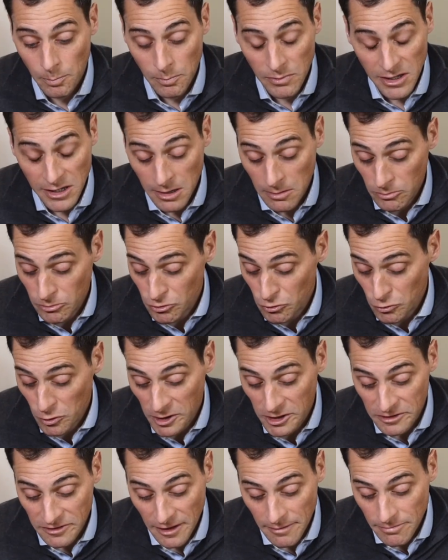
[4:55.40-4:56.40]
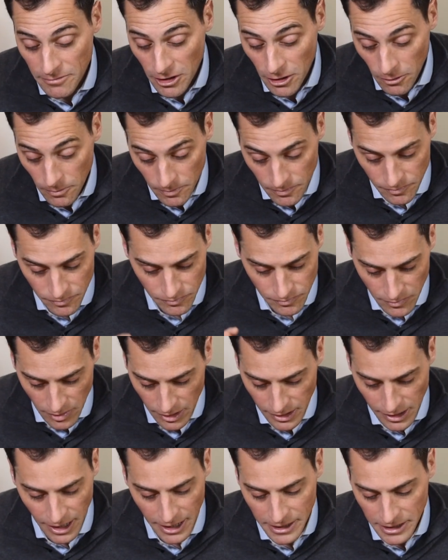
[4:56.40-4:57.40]
Being able to run in them though,
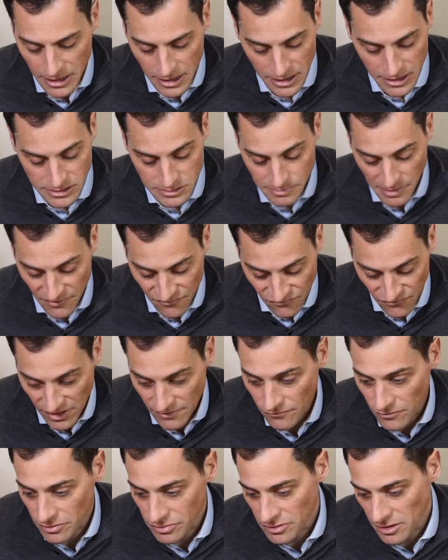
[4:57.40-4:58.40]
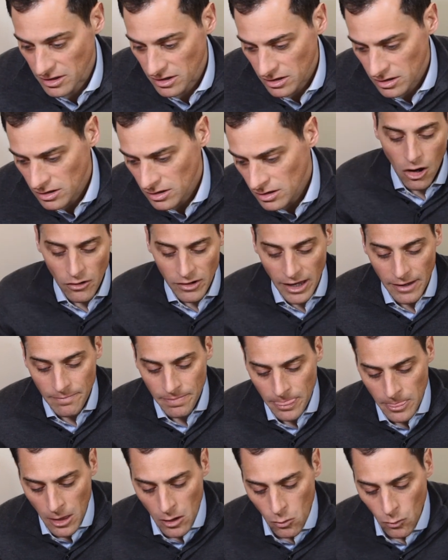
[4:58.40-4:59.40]
again, is my favorite thing.
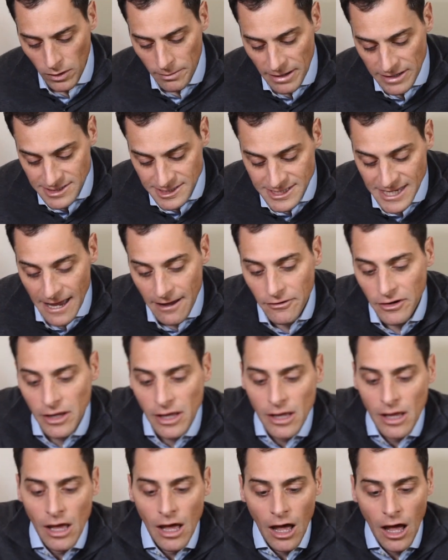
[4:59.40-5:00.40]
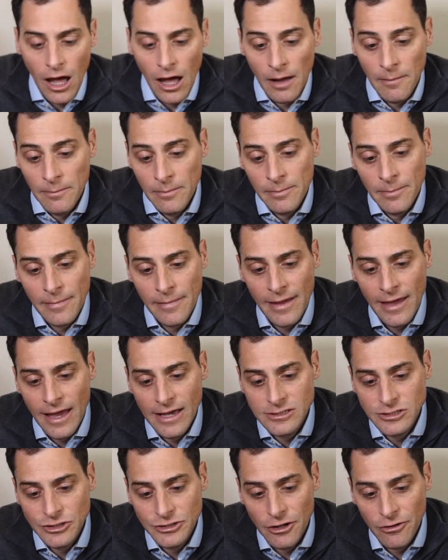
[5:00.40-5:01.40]
Okay, what about sound?
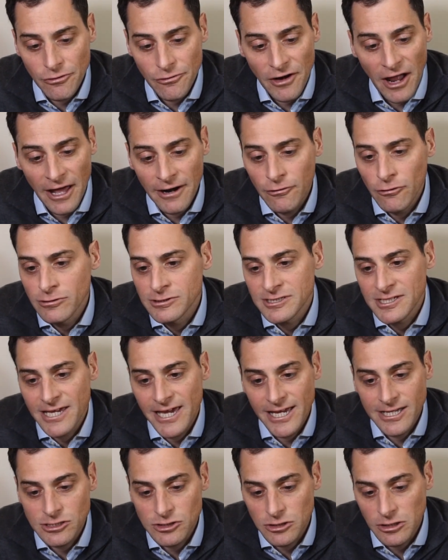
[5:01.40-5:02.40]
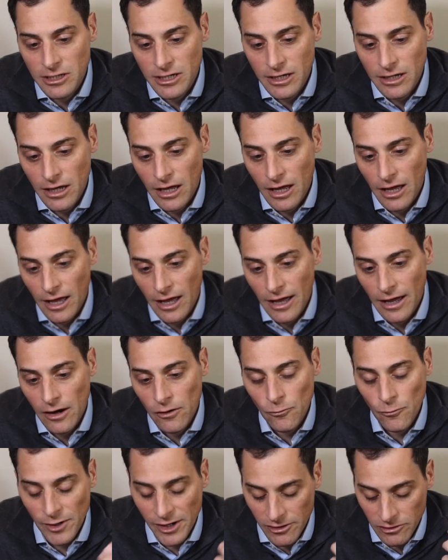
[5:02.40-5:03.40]
As you know, they're not noise canceling.
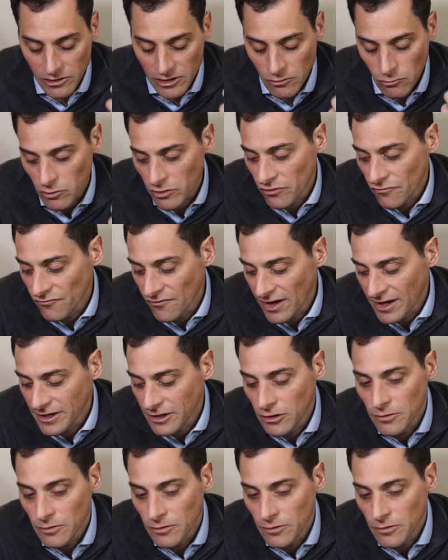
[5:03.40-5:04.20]
Rarely will you find